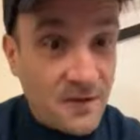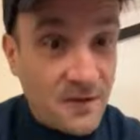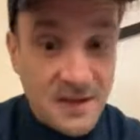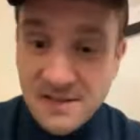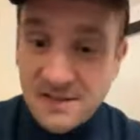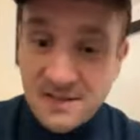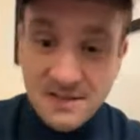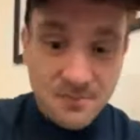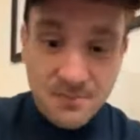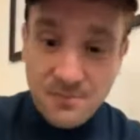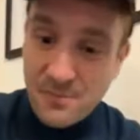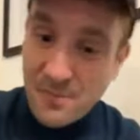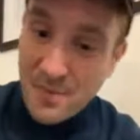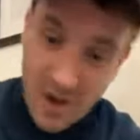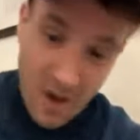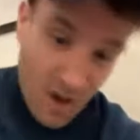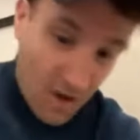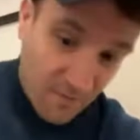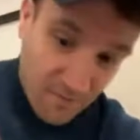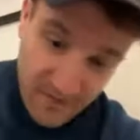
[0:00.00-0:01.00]
It is
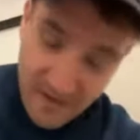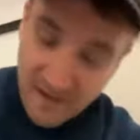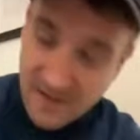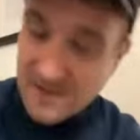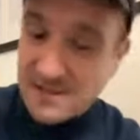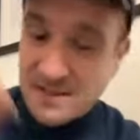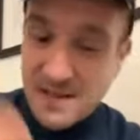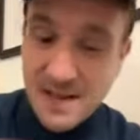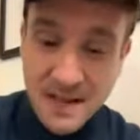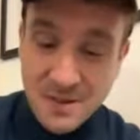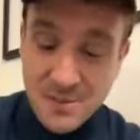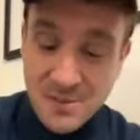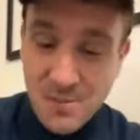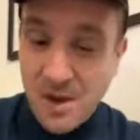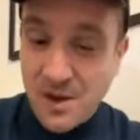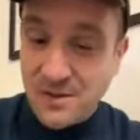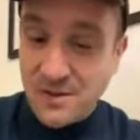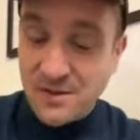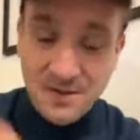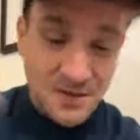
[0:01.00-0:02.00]
our fingers hitting the
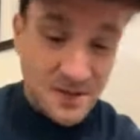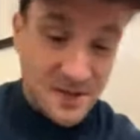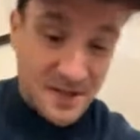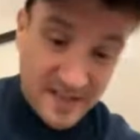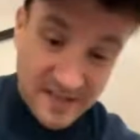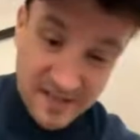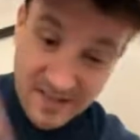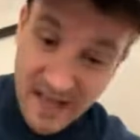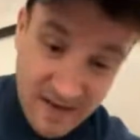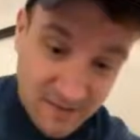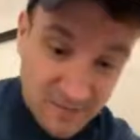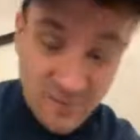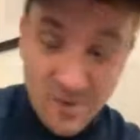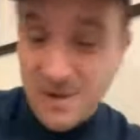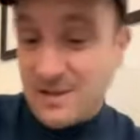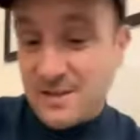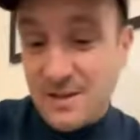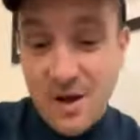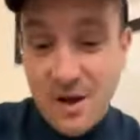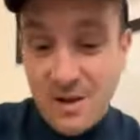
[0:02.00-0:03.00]
buttons at the exact
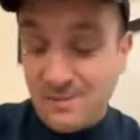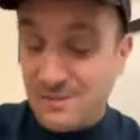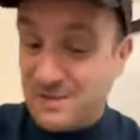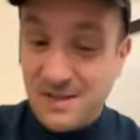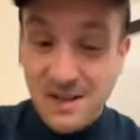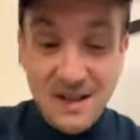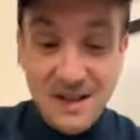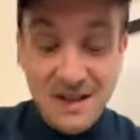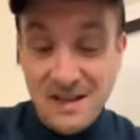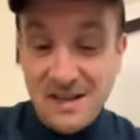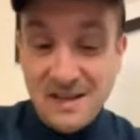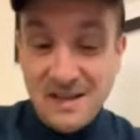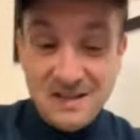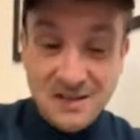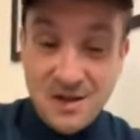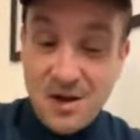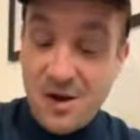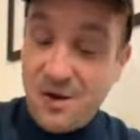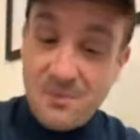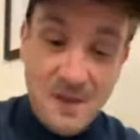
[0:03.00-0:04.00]
right times.
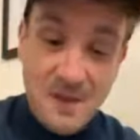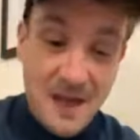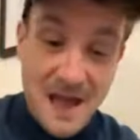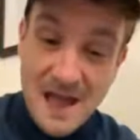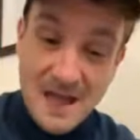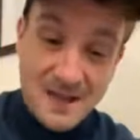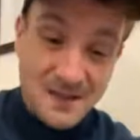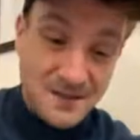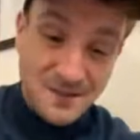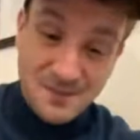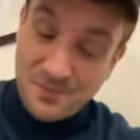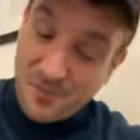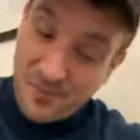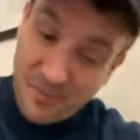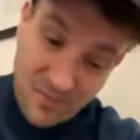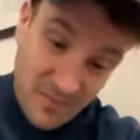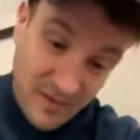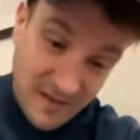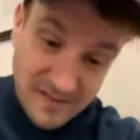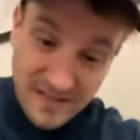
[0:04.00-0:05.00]
It's our hands
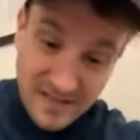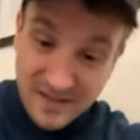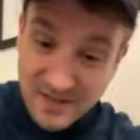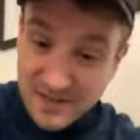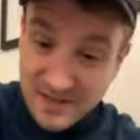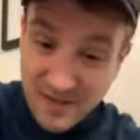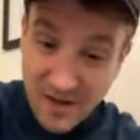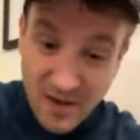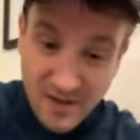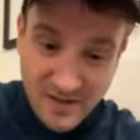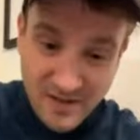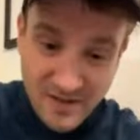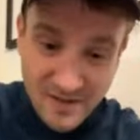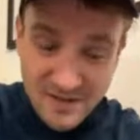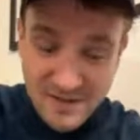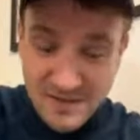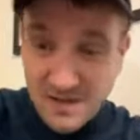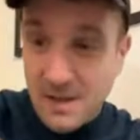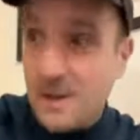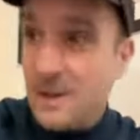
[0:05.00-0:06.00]
fixing the
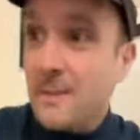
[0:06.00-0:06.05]
sliders.